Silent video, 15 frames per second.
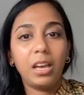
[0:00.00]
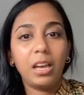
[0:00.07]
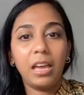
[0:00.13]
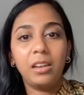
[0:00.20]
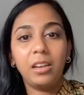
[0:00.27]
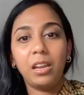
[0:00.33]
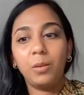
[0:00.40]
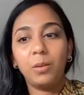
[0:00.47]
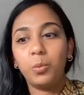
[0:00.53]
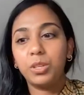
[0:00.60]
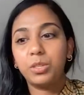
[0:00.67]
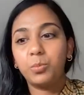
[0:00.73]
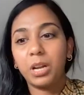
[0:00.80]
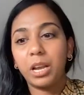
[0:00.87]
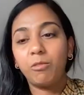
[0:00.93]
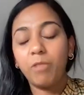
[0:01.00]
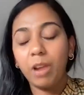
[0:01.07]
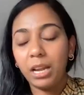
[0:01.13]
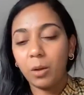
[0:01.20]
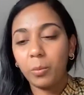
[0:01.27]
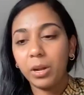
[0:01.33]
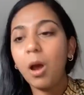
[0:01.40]
and it was when i
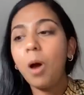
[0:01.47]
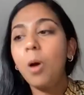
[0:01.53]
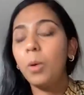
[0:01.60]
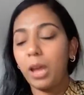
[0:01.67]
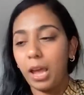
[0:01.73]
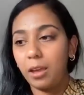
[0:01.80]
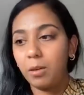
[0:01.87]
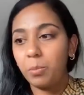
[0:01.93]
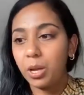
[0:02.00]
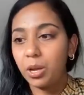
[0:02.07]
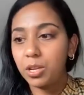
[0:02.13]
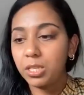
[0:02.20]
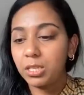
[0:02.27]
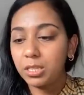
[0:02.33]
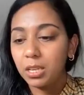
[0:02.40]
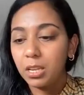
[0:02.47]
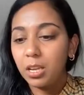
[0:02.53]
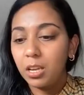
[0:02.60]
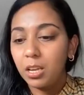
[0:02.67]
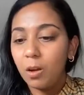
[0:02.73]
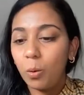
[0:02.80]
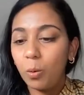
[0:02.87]
read it i went okay because
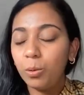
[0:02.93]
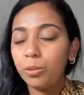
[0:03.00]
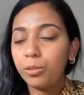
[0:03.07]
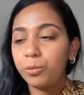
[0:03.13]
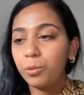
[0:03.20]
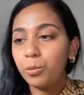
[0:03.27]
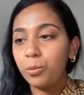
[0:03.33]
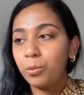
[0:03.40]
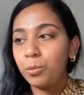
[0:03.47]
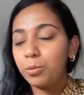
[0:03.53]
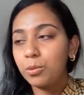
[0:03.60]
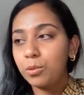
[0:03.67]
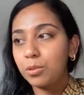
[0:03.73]
all through